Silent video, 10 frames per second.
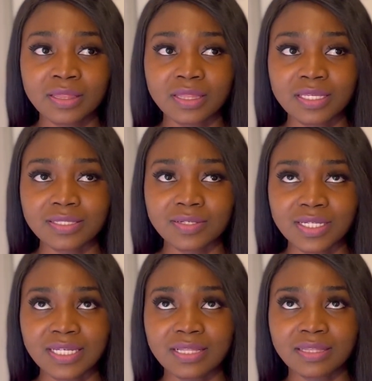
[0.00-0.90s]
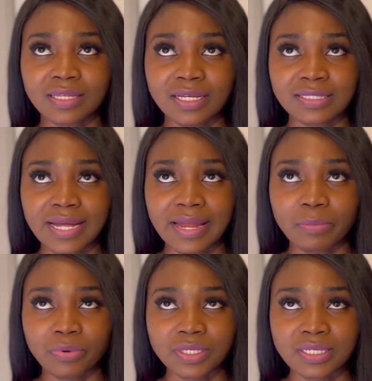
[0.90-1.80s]
They started the entire
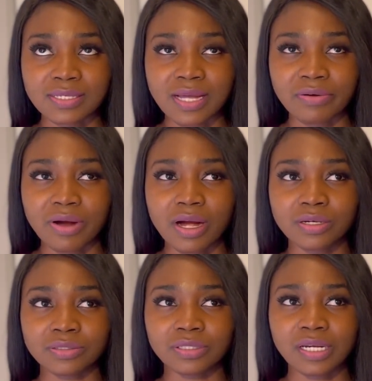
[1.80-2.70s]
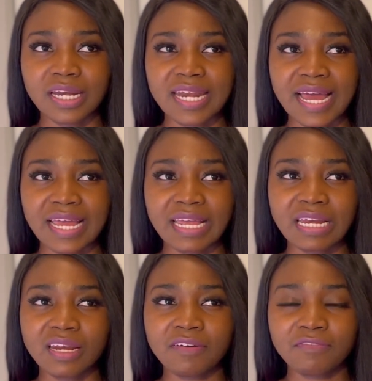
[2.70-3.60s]
process around
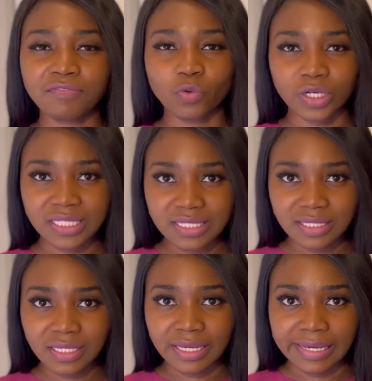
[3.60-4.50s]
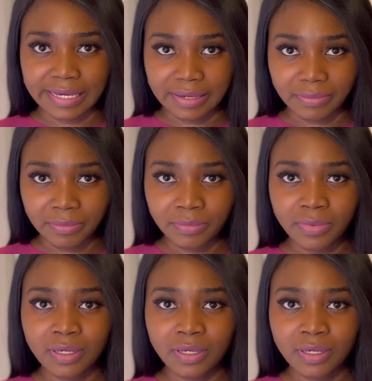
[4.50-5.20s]
9:40 a.m.